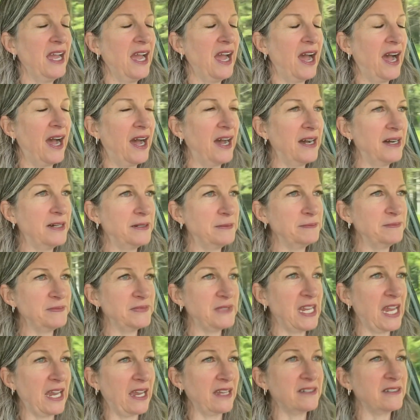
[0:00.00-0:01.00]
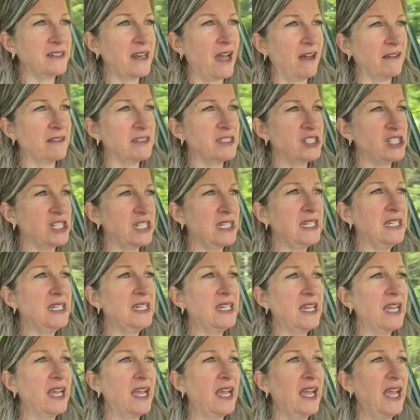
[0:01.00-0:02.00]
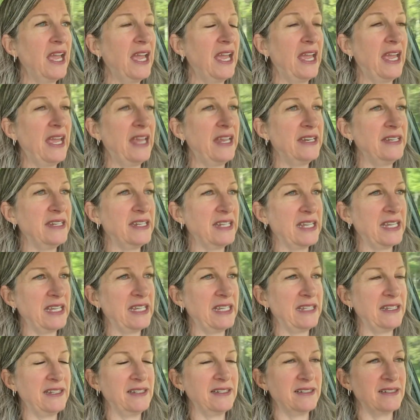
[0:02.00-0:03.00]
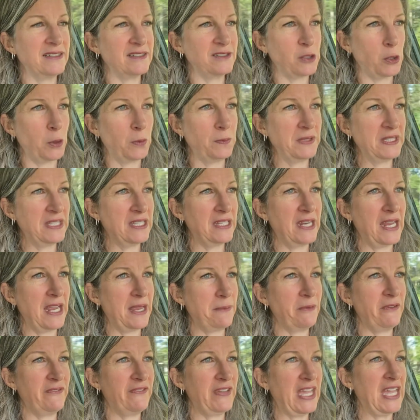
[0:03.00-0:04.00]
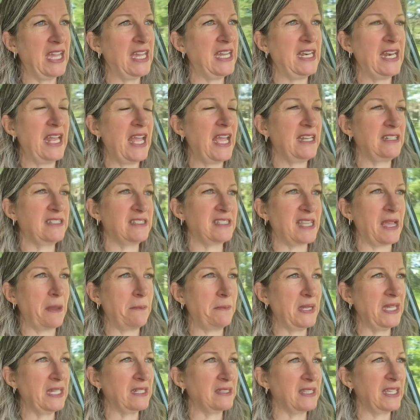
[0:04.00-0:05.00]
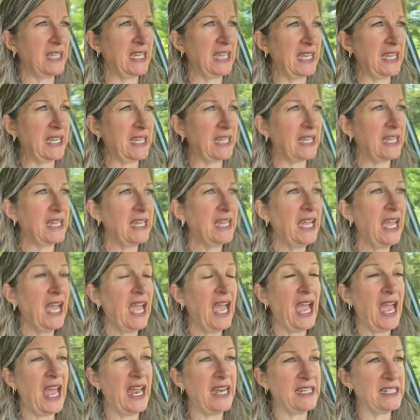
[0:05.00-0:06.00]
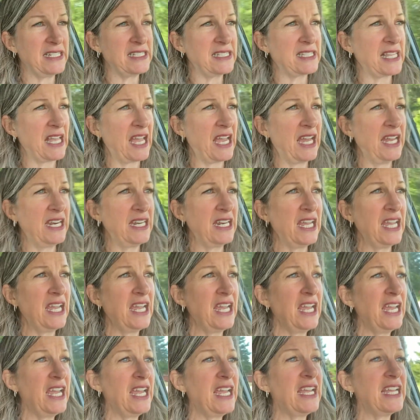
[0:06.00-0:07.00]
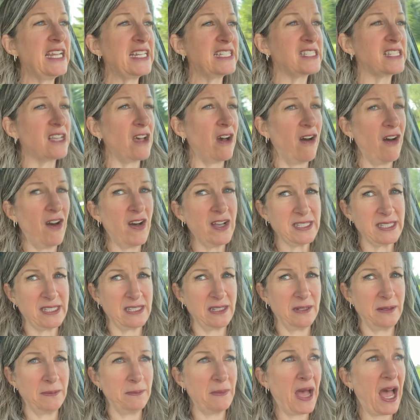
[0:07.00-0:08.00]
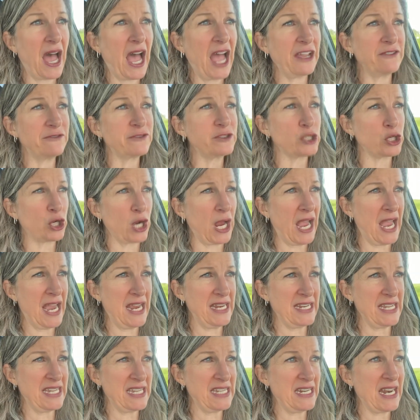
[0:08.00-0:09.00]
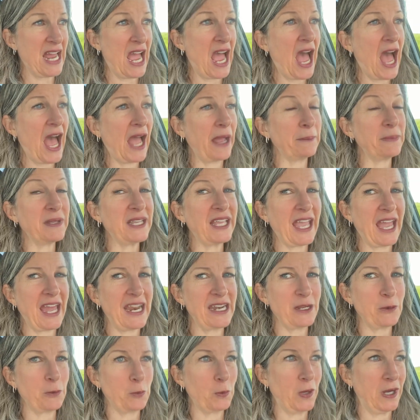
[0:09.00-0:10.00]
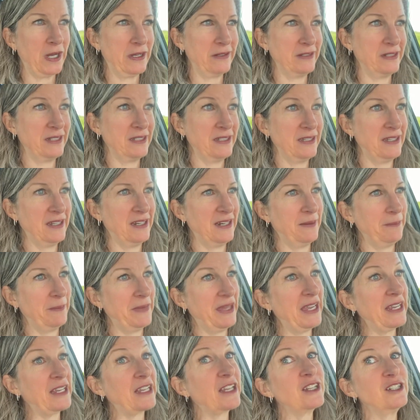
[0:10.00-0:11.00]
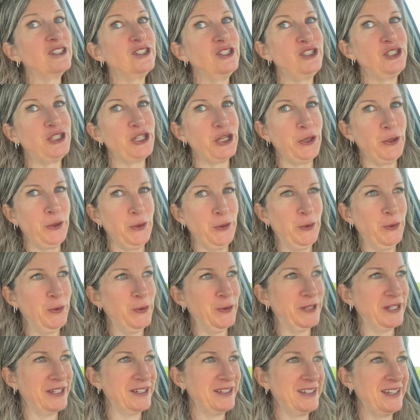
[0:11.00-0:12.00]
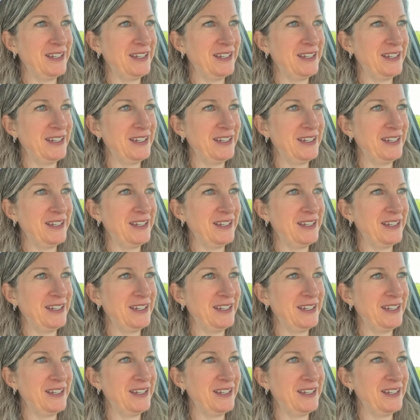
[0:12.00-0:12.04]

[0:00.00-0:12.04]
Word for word: um, technology? And he told me the name of it and sent me a link. And he said, it's awesome. I've tried it. I'm getting one. And I'm like, dude,